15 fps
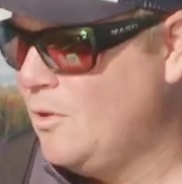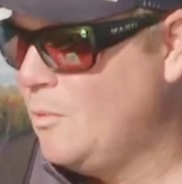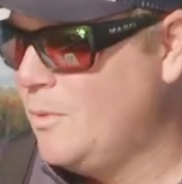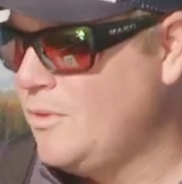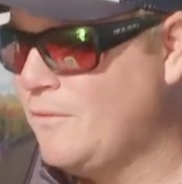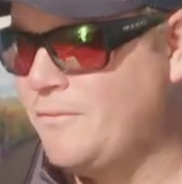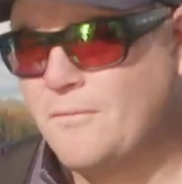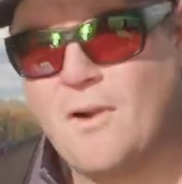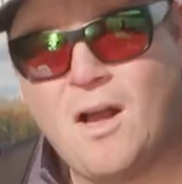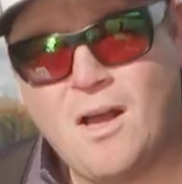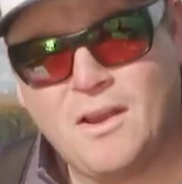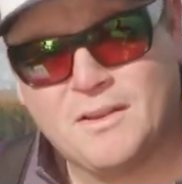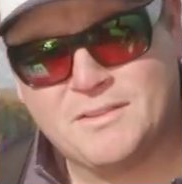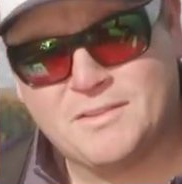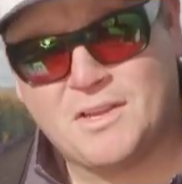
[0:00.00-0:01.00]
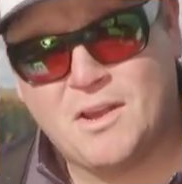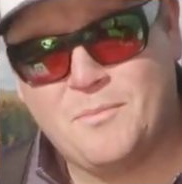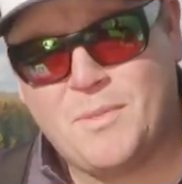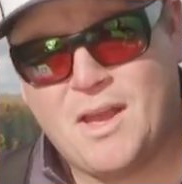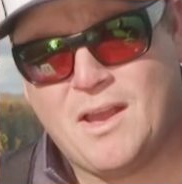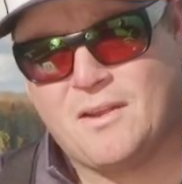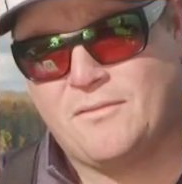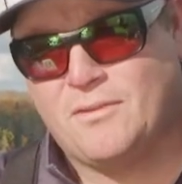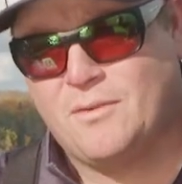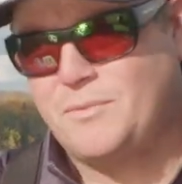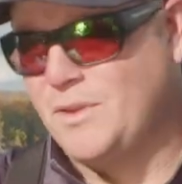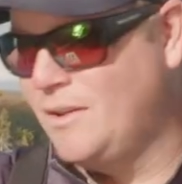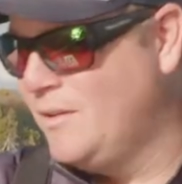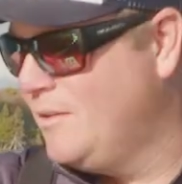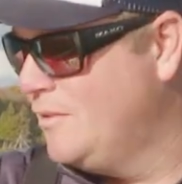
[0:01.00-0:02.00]
when the frogs come back from
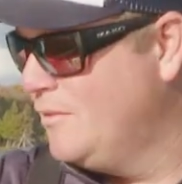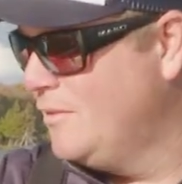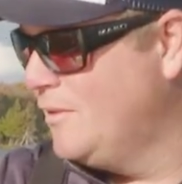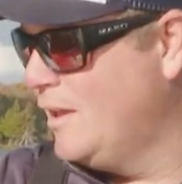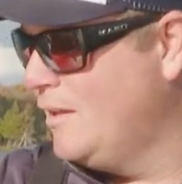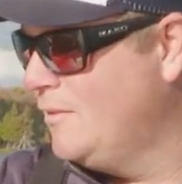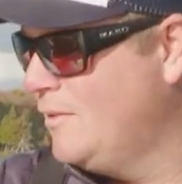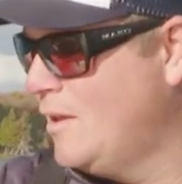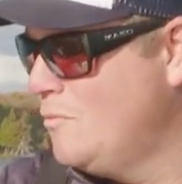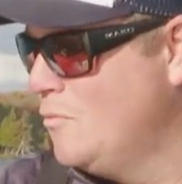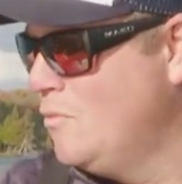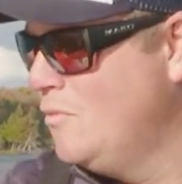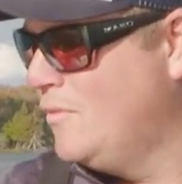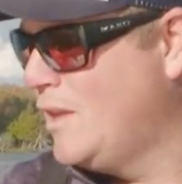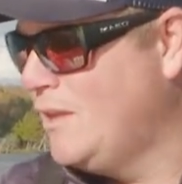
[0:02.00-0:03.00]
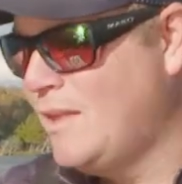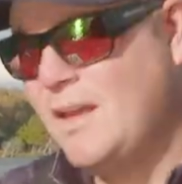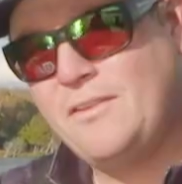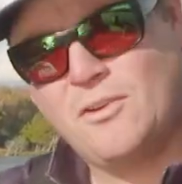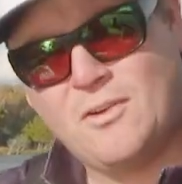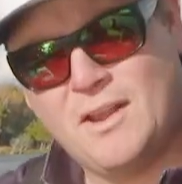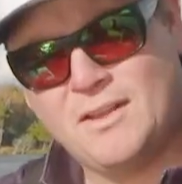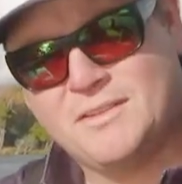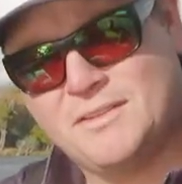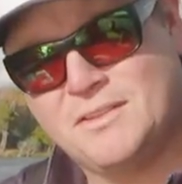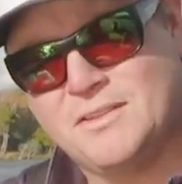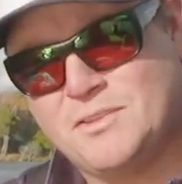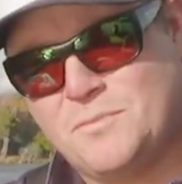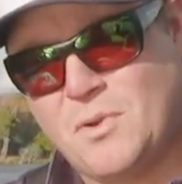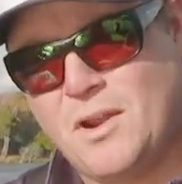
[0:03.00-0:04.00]
the they, they move they lay their eggs in
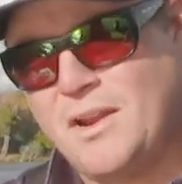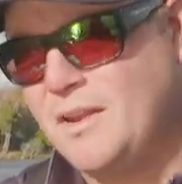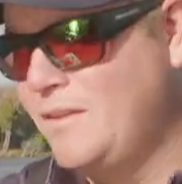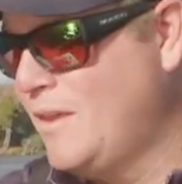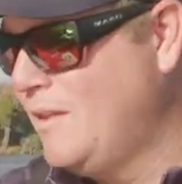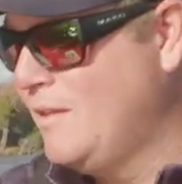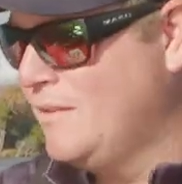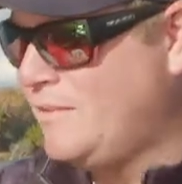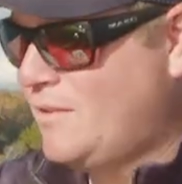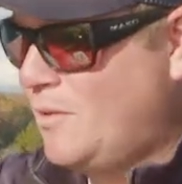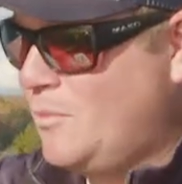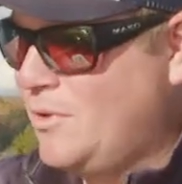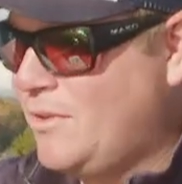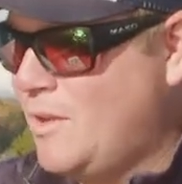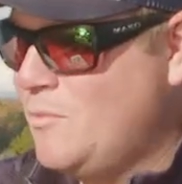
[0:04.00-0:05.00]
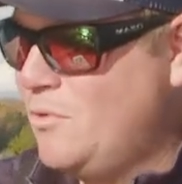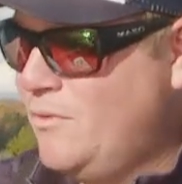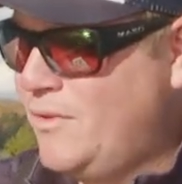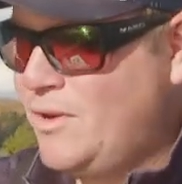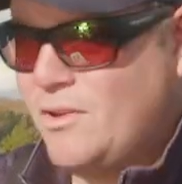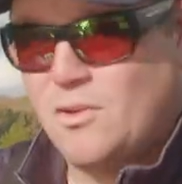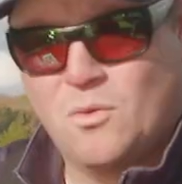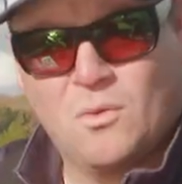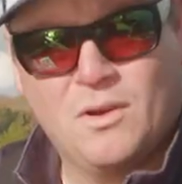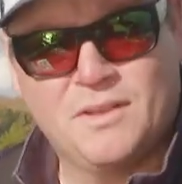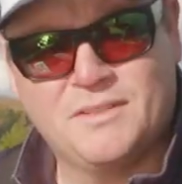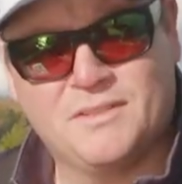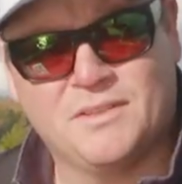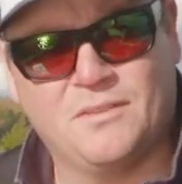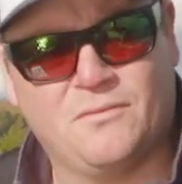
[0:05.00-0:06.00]
the spring and then in the summer they move into the
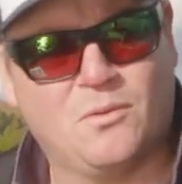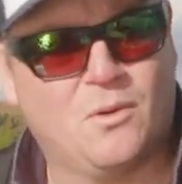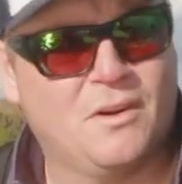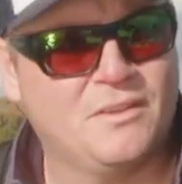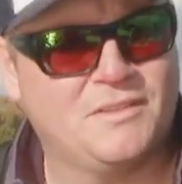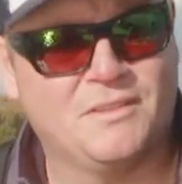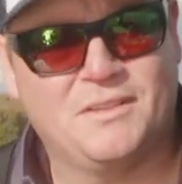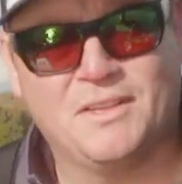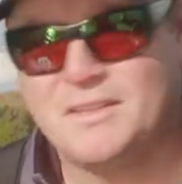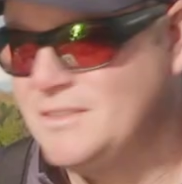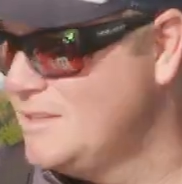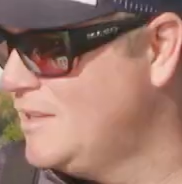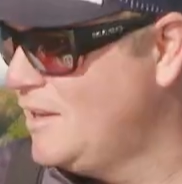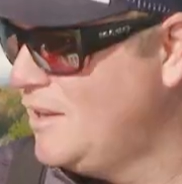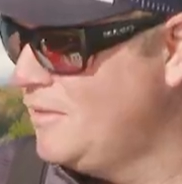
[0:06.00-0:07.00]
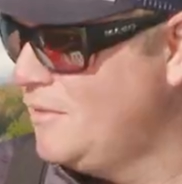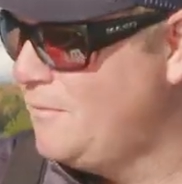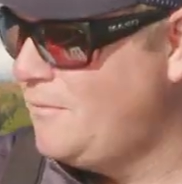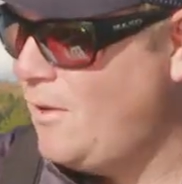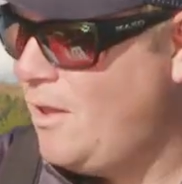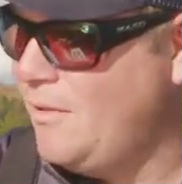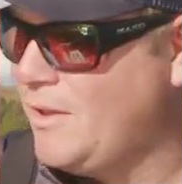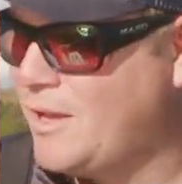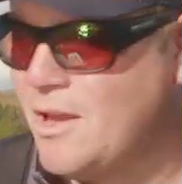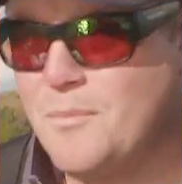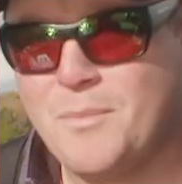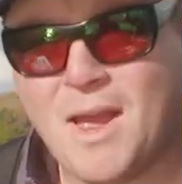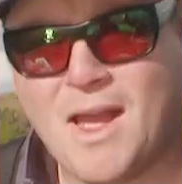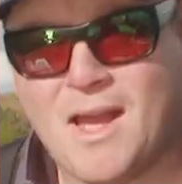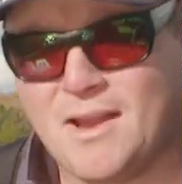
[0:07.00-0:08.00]
woods and the forests and things and then in the fall they come
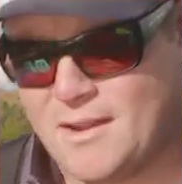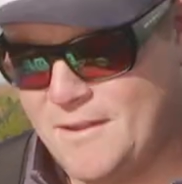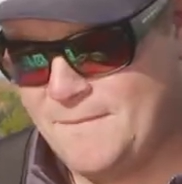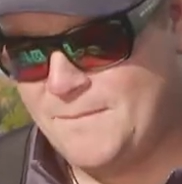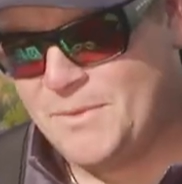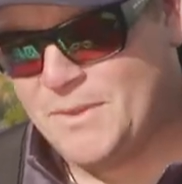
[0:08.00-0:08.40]
back.